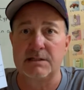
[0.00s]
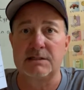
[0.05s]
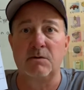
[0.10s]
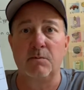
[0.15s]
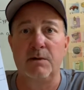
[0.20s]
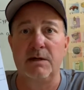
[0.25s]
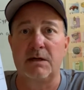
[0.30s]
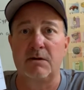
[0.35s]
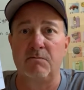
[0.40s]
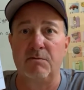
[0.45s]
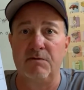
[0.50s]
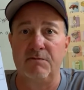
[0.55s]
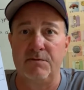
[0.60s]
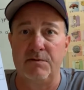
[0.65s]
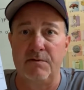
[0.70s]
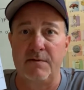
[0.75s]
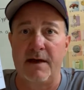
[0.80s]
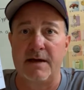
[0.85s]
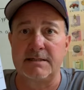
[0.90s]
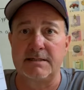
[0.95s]
So we can
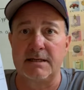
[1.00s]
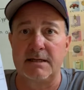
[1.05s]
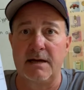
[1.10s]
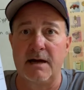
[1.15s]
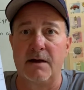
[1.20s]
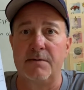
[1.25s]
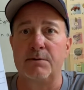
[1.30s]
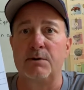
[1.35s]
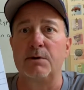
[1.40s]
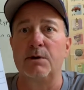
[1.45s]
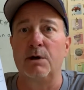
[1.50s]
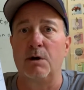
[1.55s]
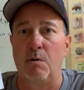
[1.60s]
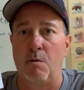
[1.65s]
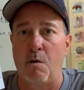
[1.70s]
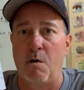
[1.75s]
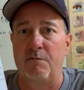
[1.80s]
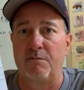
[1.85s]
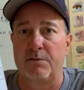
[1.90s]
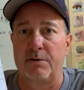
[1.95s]
review that together and
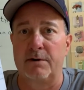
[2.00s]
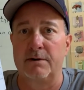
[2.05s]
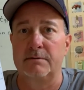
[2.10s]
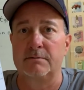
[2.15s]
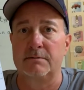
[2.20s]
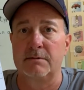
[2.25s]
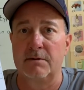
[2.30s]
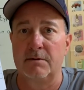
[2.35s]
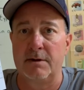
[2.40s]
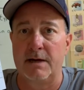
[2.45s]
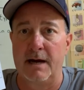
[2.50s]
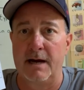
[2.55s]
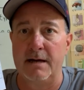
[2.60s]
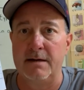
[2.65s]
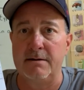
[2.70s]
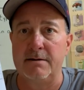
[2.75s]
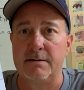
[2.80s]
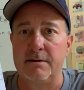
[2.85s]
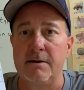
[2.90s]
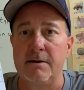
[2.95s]
go over it. Okay,